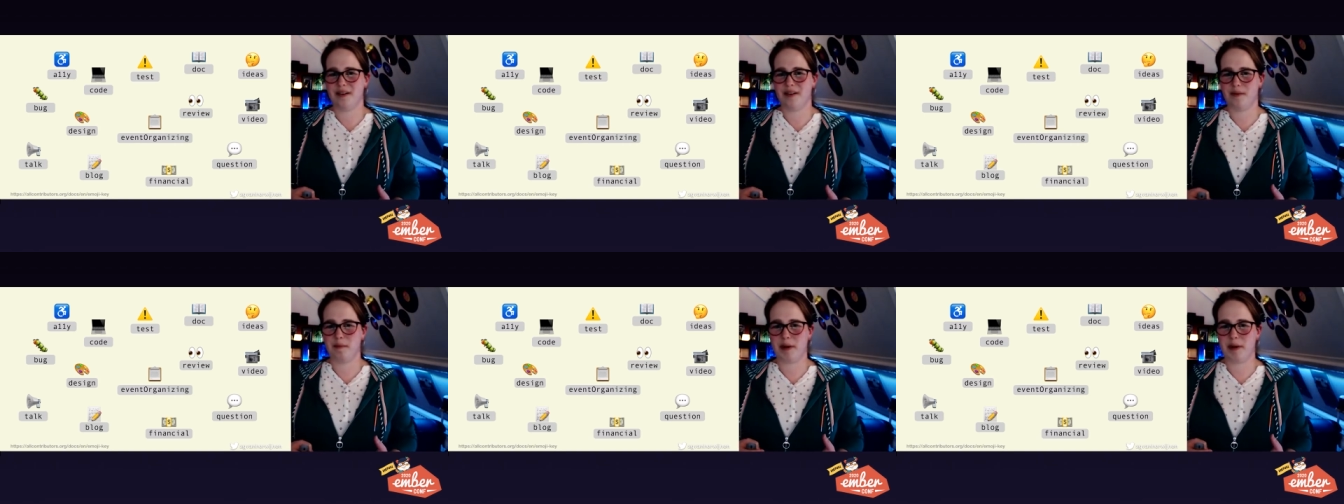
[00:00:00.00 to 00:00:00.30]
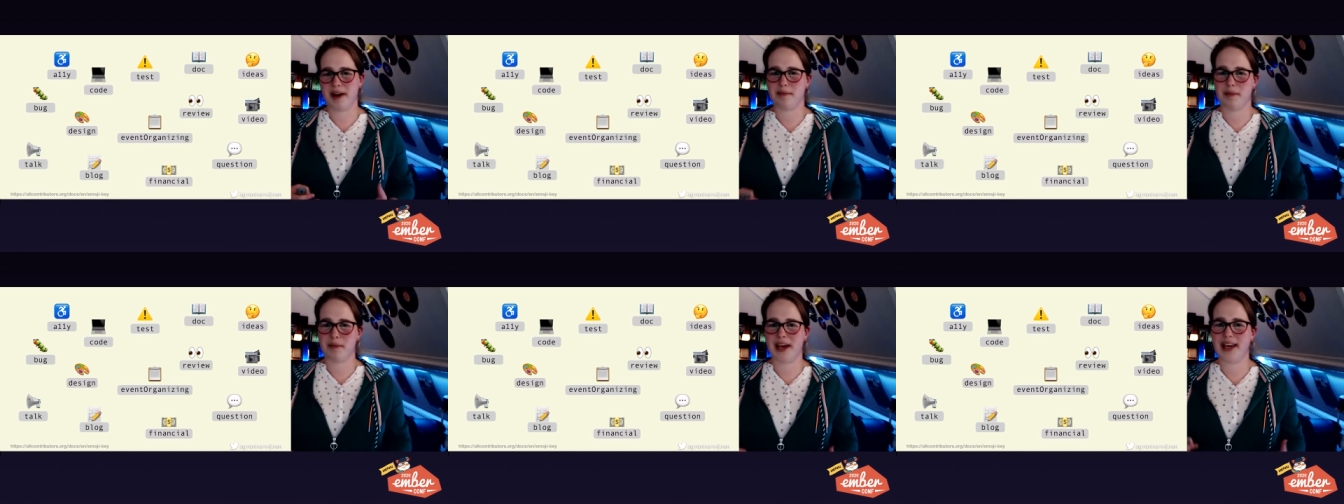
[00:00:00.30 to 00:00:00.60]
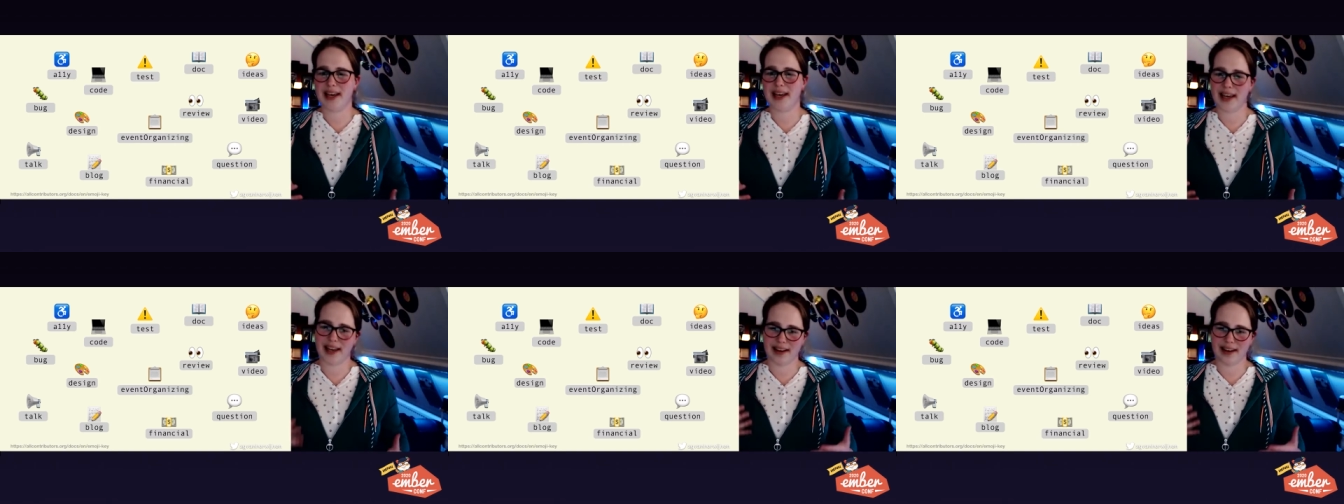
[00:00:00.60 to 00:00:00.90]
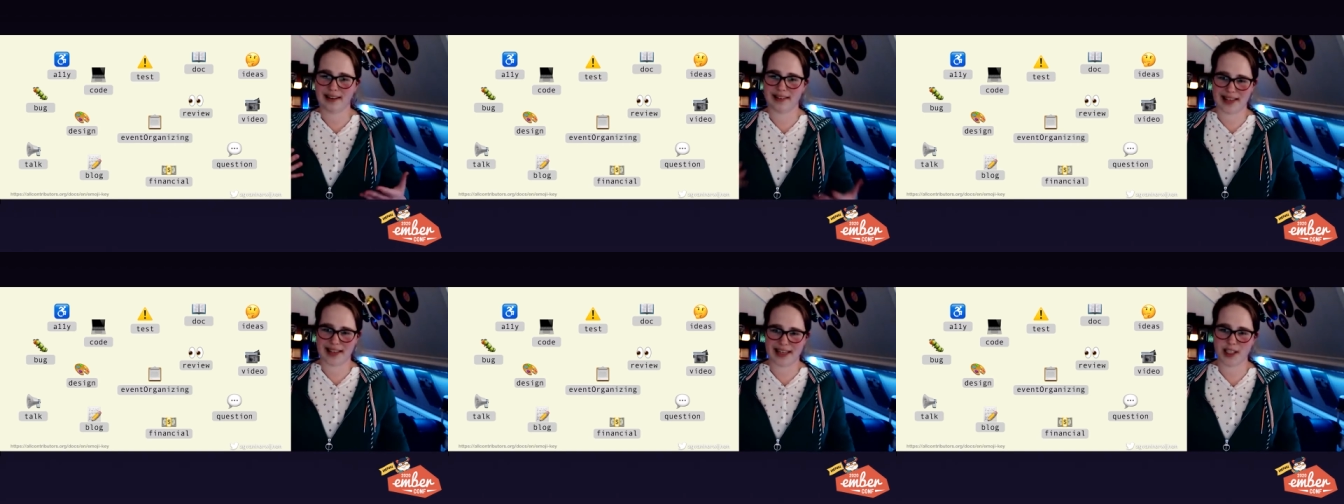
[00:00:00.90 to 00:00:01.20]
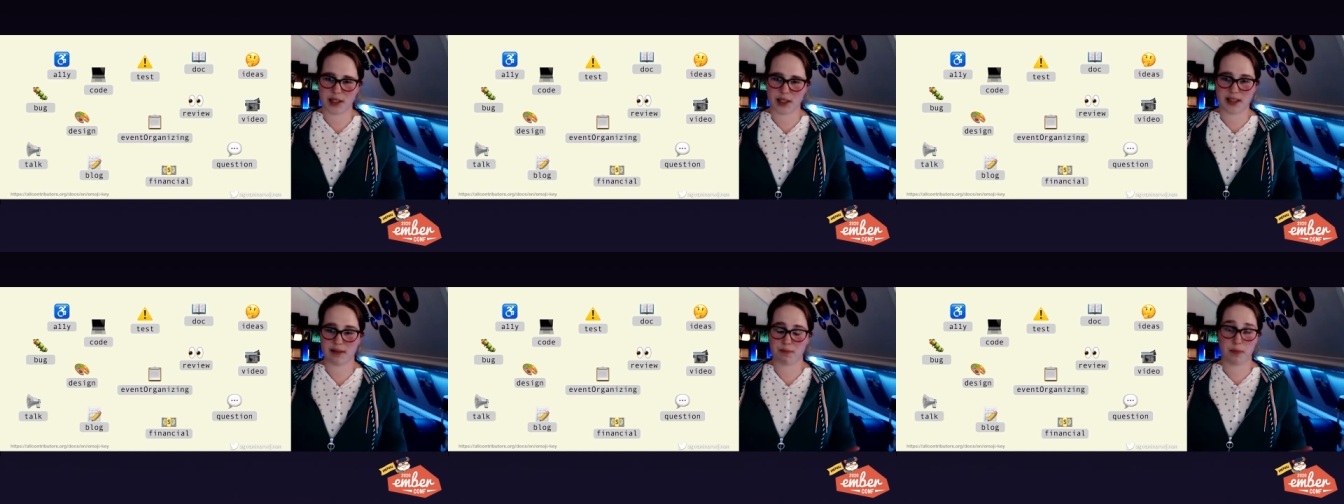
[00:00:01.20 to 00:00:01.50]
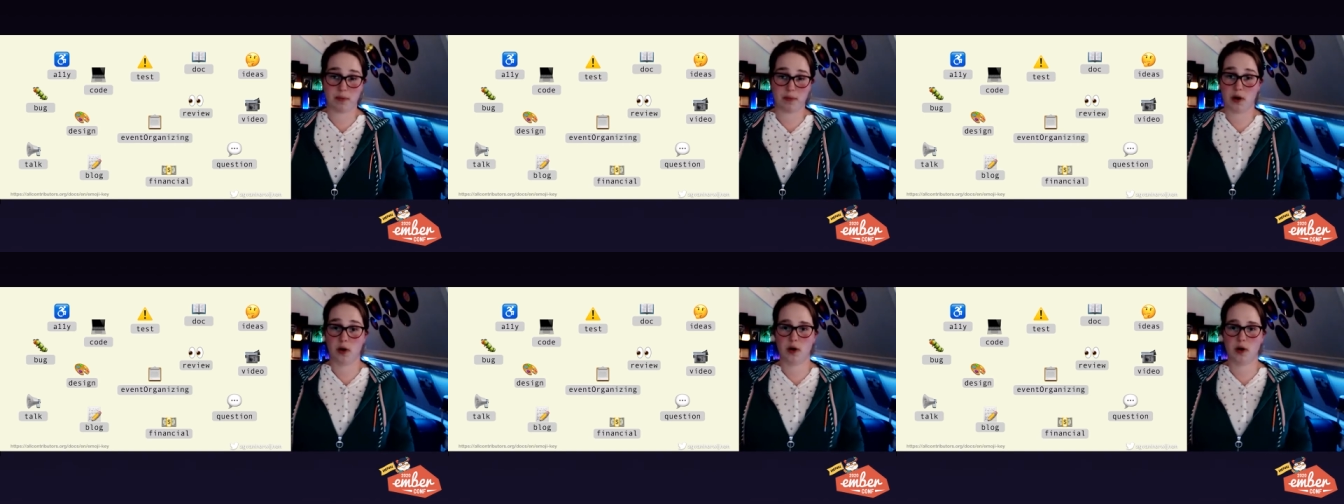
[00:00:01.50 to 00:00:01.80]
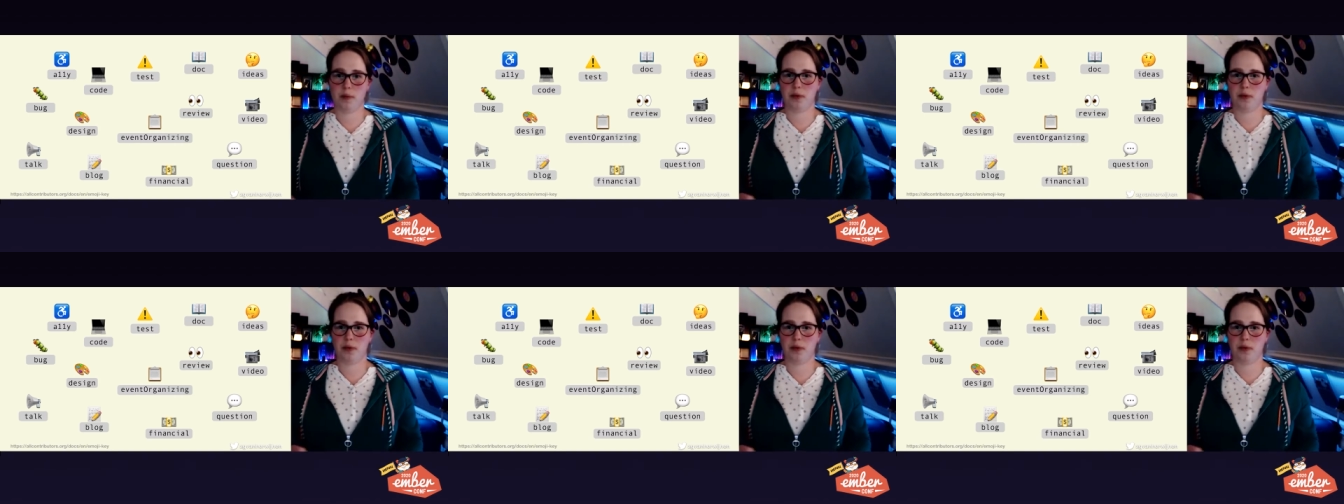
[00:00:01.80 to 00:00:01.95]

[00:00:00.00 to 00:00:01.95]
by making this all